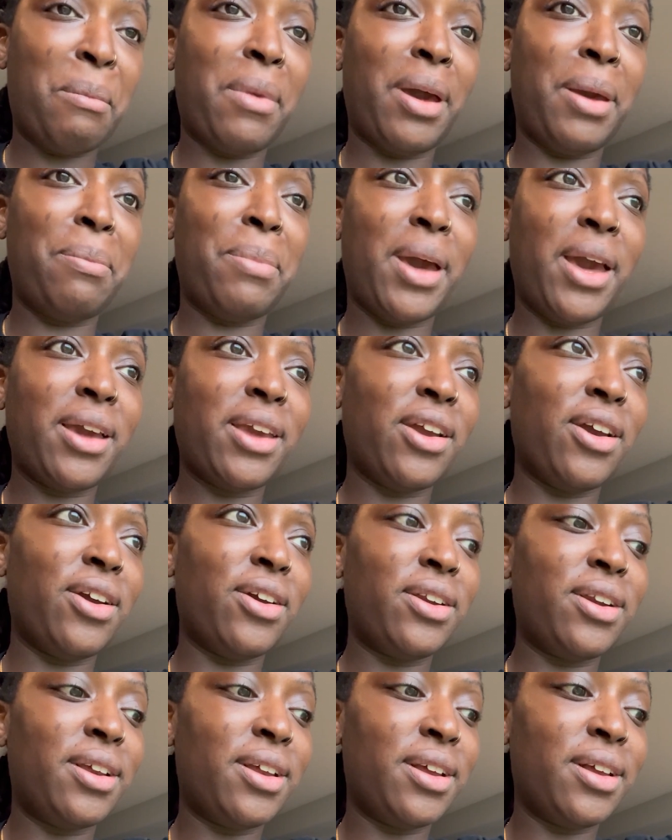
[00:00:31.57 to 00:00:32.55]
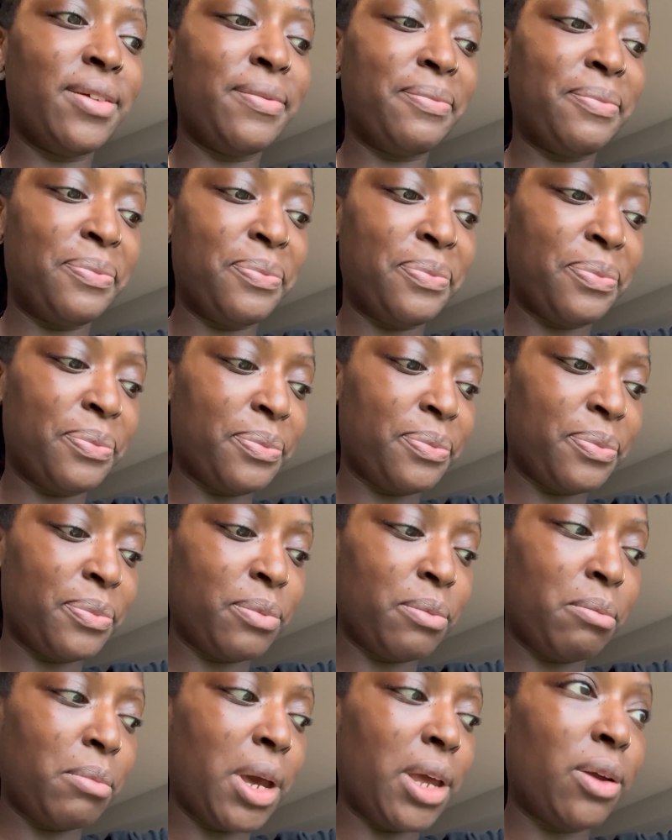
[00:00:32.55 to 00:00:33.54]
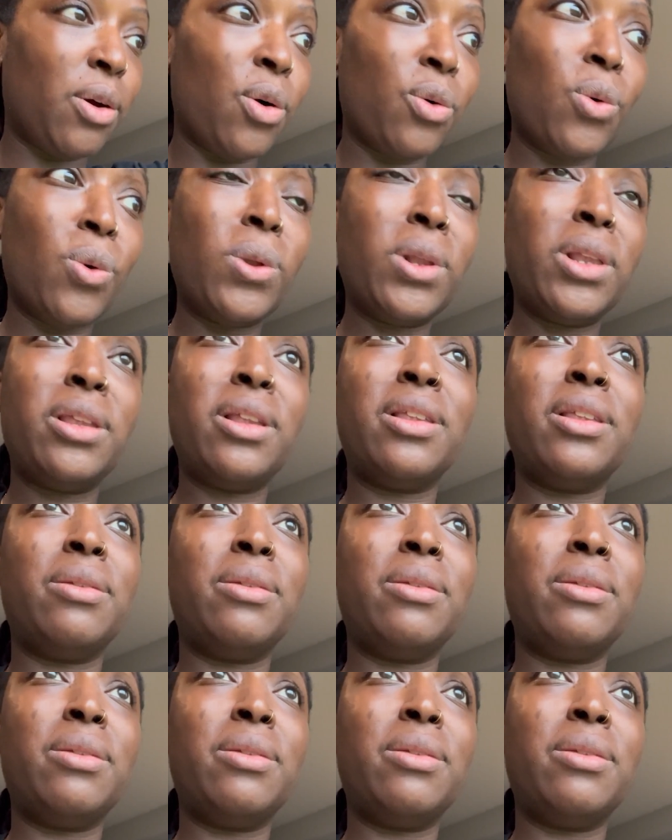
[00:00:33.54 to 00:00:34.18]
my backyard my whole